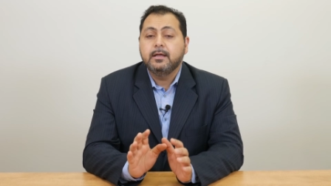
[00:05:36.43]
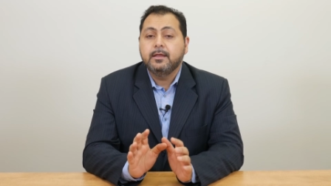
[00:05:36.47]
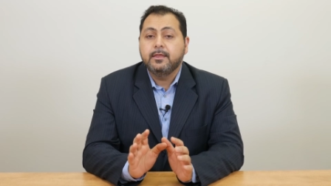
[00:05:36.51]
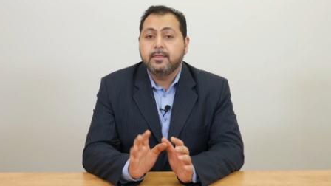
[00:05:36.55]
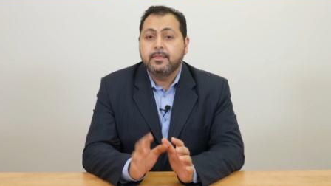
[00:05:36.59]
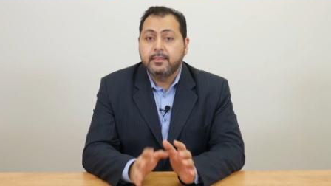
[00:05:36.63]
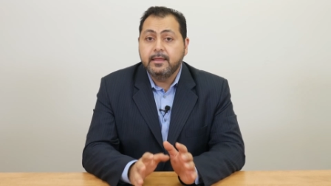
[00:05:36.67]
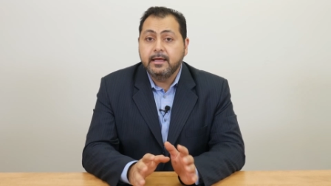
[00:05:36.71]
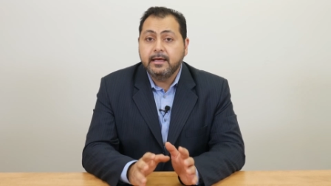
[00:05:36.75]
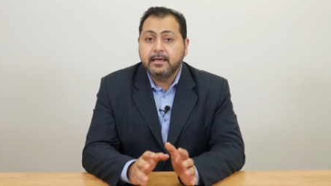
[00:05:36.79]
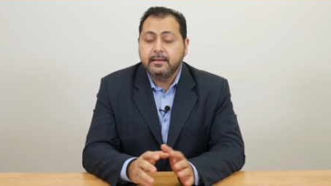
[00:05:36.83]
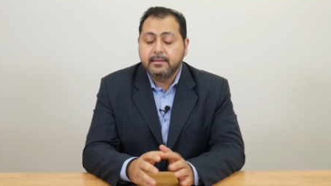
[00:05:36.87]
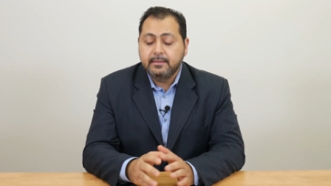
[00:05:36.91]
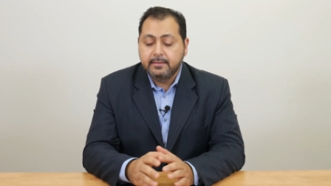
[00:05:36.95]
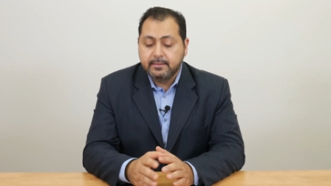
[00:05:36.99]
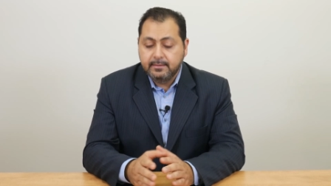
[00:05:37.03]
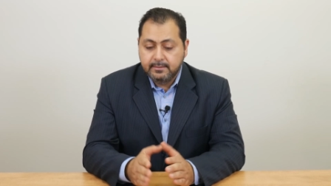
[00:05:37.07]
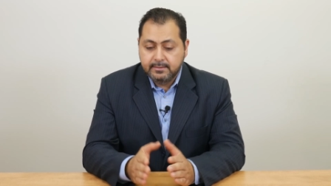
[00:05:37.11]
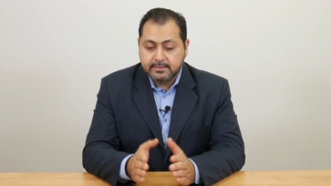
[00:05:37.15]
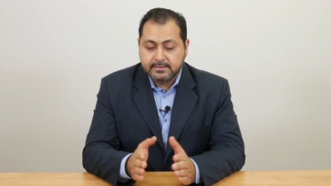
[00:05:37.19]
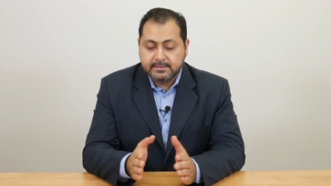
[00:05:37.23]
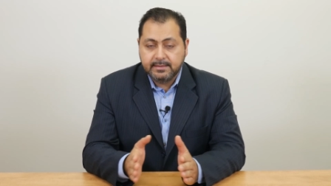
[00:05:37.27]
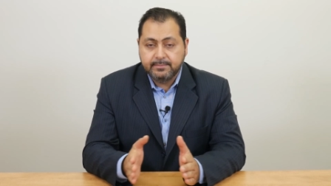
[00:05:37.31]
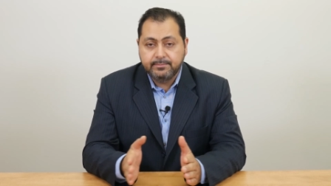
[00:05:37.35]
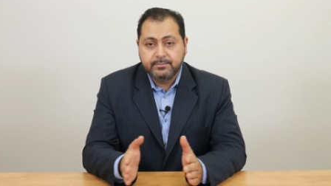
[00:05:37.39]
then
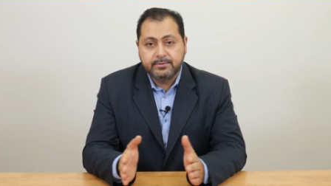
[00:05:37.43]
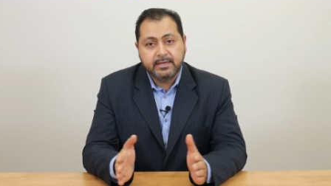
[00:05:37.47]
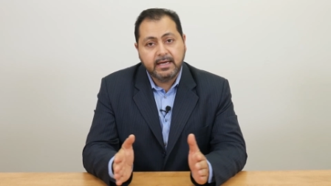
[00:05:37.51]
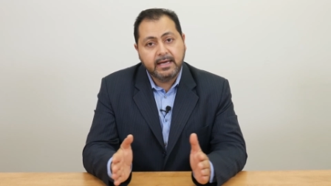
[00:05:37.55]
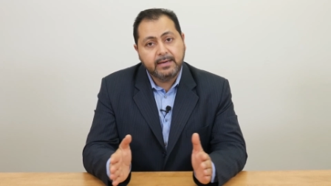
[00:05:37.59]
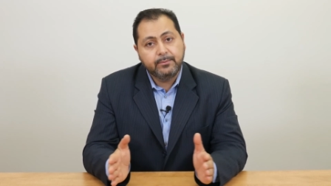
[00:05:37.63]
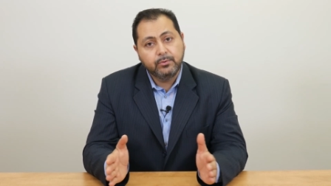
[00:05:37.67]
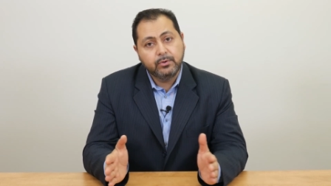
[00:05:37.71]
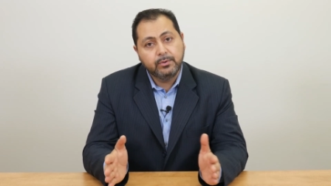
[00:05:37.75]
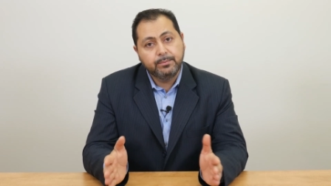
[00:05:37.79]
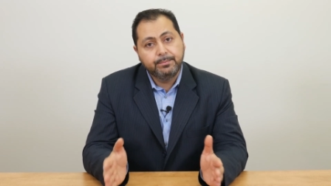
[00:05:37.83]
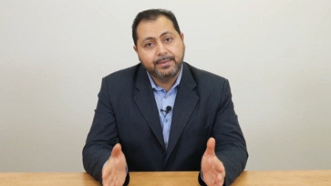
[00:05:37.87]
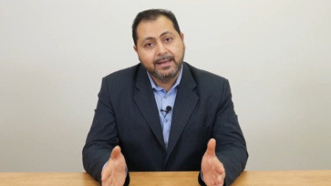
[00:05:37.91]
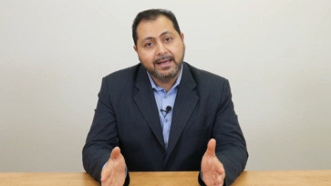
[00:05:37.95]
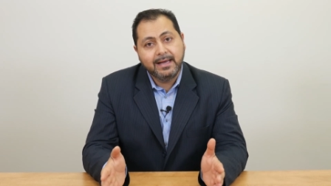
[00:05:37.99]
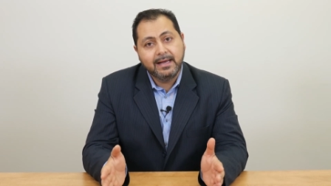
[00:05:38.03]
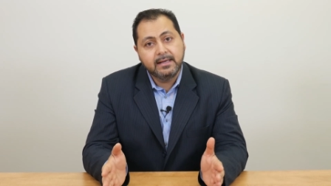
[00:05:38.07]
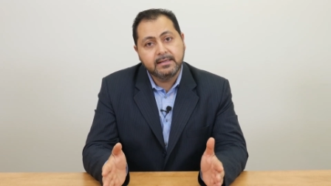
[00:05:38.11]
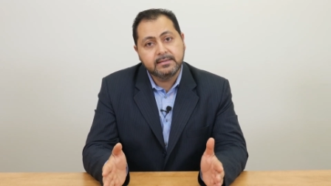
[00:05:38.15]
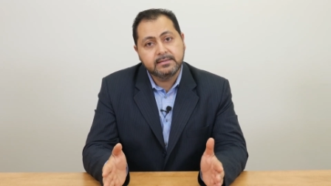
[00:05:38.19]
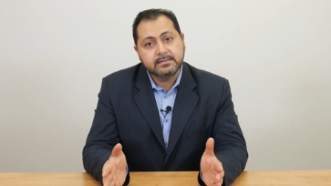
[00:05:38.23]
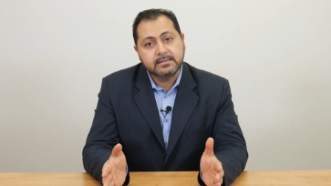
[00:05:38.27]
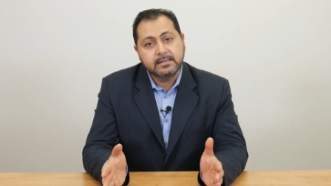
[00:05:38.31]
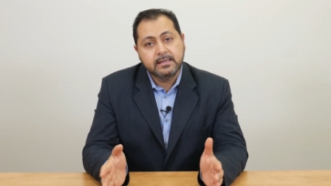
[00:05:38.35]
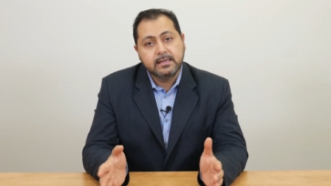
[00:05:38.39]
some time will
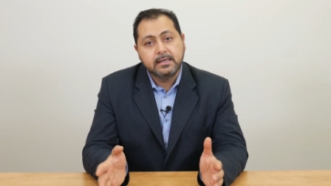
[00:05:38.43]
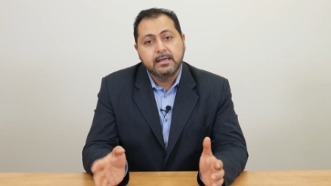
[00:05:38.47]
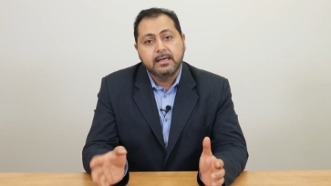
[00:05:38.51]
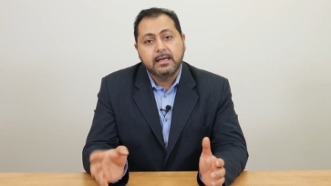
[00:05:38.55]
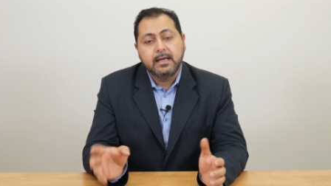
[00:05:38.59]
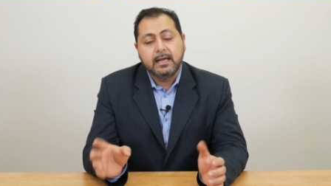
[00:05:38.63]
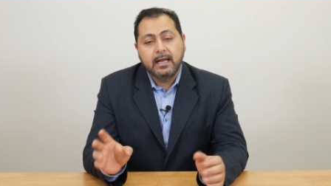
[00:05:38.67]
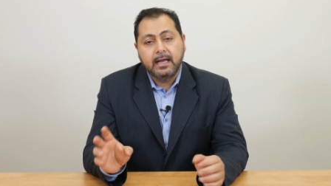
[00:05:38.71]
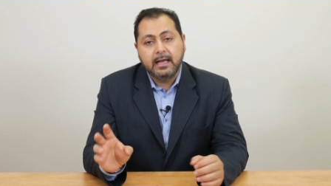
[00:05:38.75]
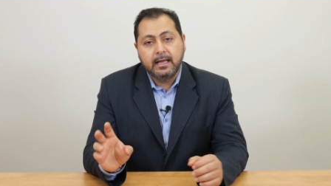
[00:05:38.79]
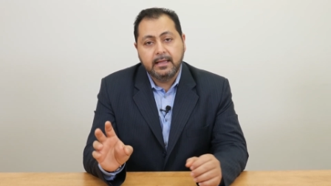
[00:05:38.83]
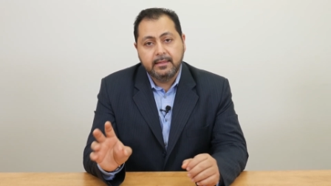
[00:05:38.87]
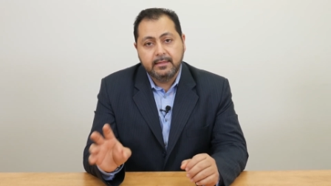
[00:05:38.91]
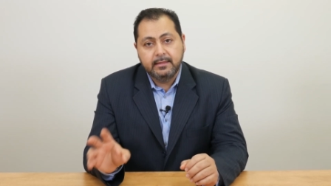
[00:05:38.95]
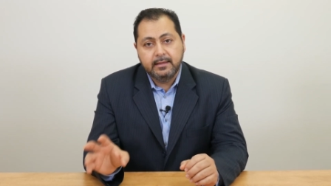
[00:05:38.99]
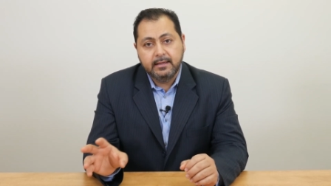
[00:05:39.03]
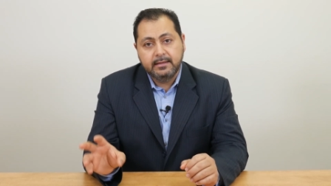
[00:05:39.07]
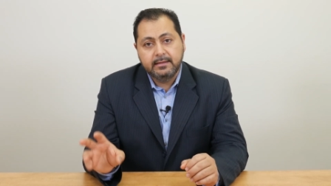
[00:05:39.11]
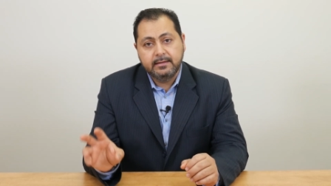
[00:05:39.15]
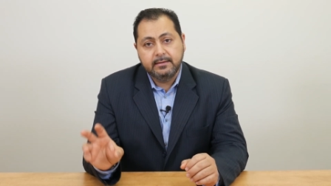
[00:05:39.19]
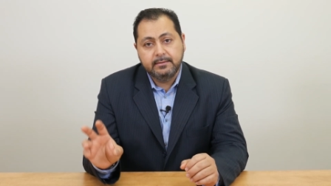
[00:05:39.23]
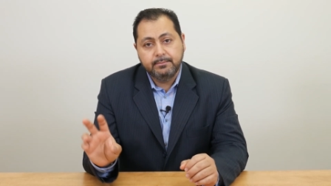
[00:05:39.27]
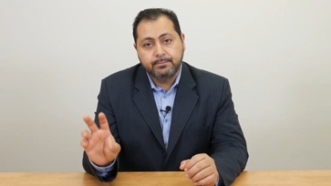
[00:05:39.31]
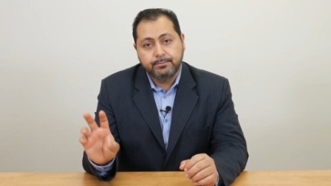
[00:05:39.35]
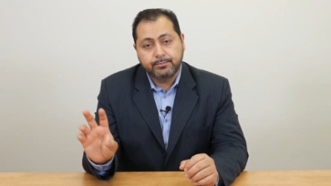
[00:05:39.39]
pass and then
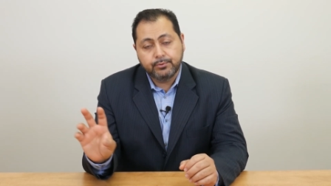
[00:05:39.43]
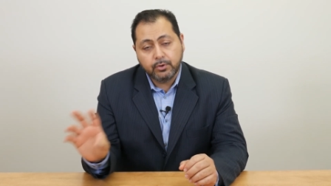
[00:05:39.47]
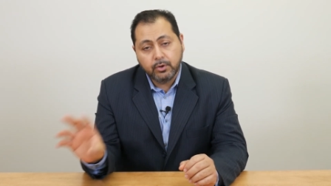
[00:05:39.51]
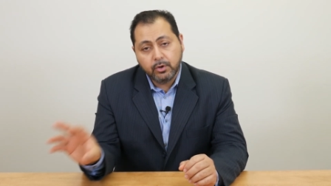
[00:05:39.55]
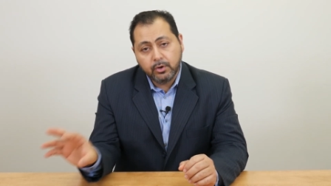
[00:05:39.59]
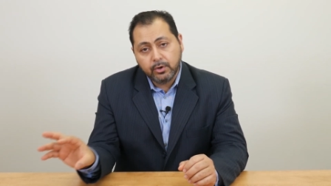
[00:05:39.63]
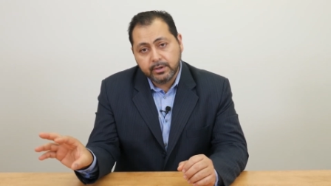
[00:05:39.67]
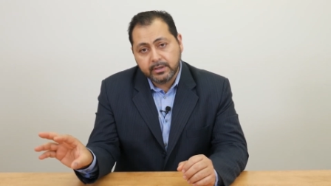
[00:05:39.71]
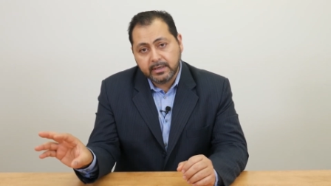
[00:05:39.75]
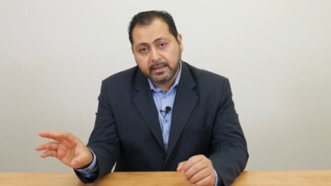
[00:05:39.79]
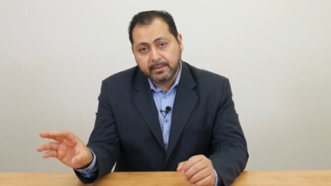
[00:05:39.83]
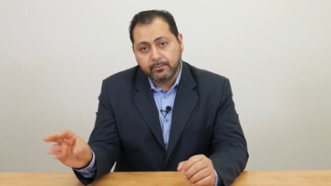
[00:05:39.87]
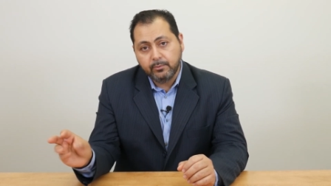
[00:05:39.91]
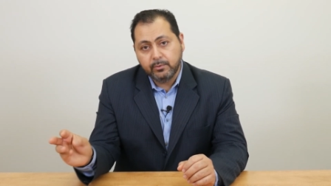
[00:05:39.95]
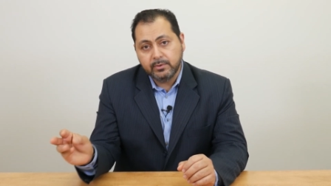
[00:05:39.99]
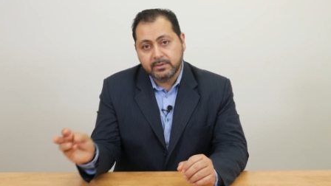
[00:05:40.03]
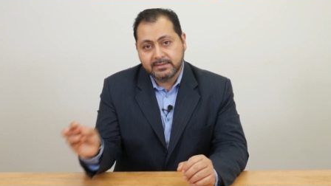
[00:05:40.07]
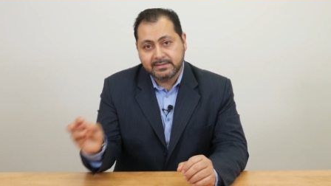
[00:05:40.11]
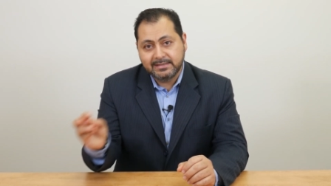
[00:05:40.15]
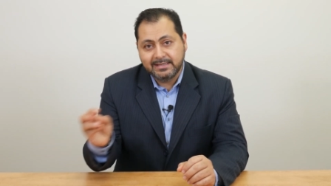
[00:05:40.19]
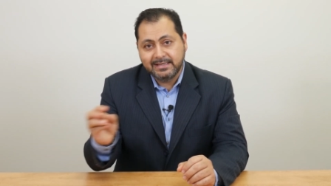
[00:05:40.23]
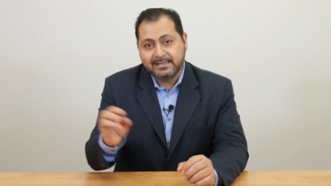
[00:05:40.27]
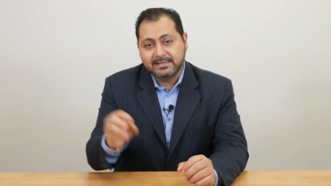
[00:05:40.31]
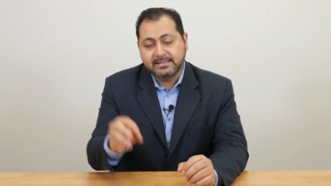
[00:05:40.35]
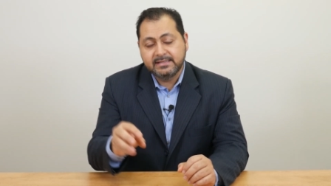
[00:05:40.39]
the program will
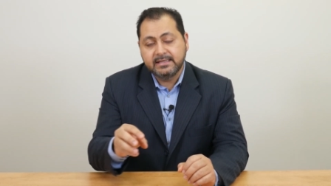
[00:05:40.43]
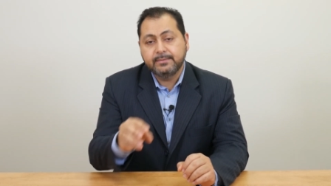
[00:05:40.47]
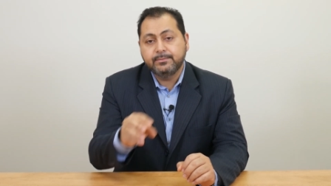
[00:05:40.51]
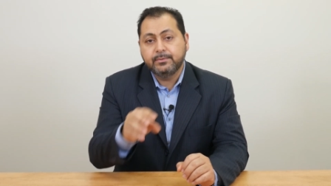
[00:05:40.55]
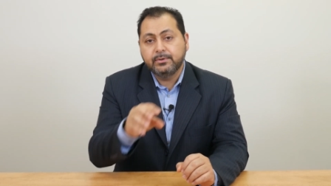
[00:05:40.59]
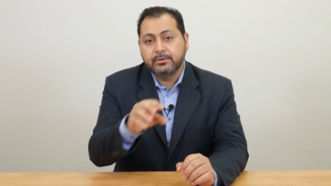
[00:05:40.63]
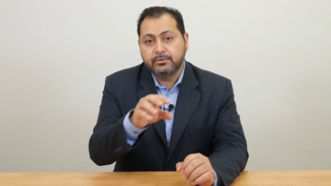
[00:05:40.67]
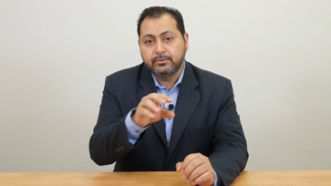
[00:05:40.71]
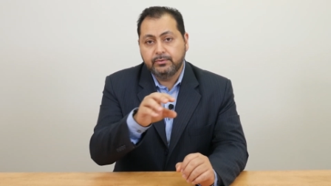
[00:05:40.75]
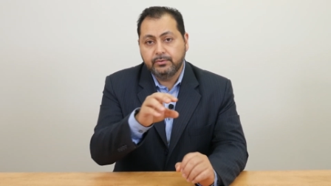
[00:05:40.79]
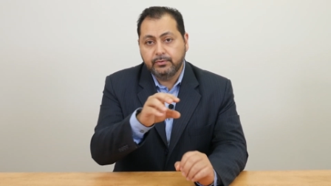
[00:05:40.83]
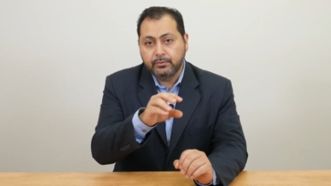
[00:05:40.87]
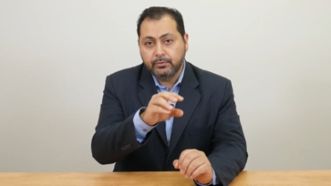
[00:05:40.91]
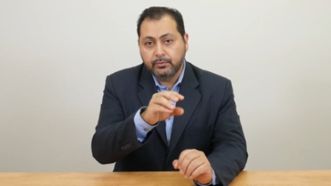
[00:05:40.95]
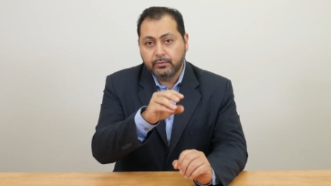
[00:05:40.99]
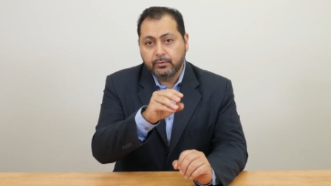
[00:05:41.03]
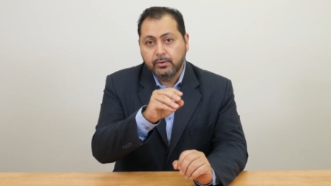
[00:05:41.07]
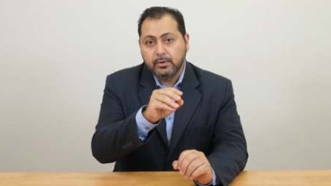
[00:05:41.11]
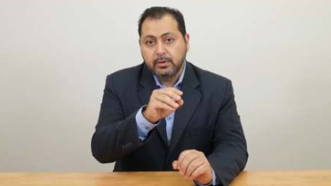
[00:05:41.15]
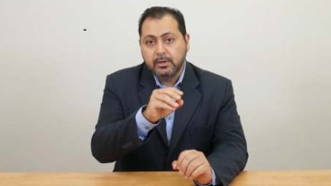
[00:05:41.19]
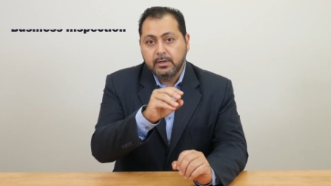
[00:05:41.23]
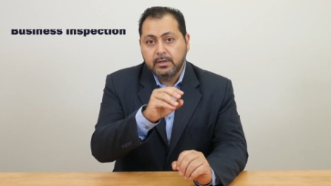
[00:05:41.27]
send someone to